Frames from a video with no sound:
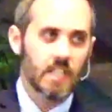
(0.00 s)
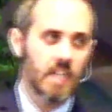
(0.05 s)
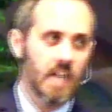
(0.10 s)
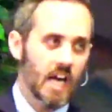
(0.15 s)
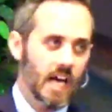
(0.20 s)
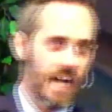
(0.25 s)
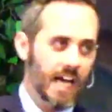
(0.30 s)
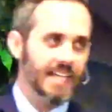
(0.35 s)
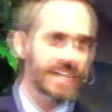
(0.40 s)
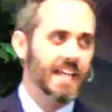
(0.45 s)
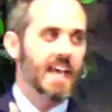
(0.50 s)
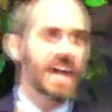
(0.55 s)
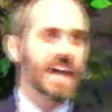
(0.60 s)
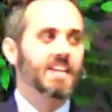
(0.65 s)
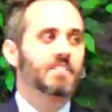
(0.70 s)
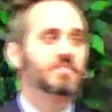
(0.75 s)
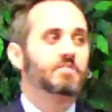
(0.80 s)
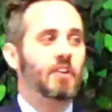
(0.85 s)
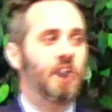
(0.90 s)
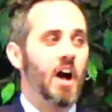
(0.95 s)
line
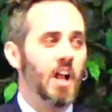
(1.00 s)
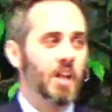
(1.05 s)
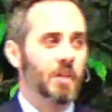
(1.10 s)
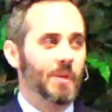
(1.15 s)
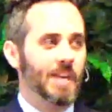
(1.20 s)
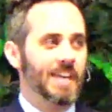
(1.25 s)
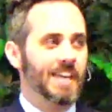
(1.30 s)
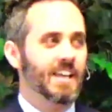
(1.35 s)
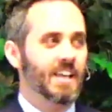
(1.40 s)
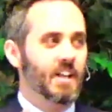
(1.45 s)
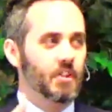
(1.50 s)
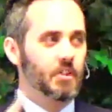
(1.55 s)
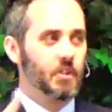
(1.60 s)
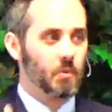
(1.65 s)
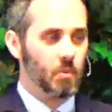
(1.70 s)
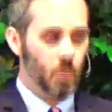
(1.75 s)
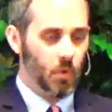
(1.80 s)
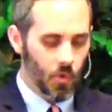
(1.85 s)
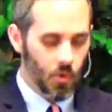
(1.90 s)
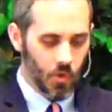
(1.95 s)
and following the
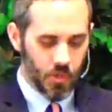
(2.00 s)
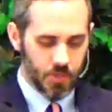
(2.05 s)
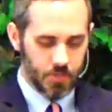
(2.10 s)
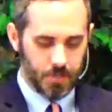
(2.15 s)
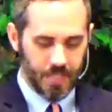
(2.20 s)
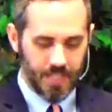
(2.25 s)
rules,